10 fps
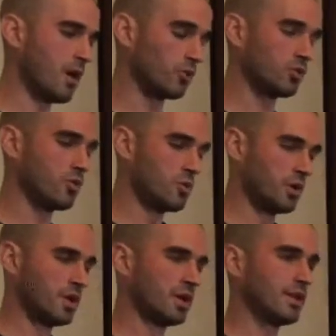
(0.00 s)
also
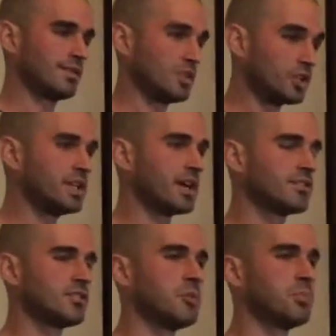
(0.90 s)
is another
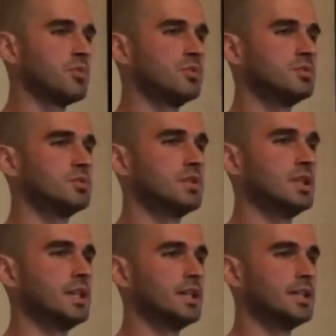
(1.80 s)
example
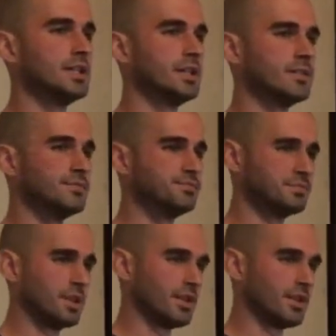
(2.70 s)
uh, and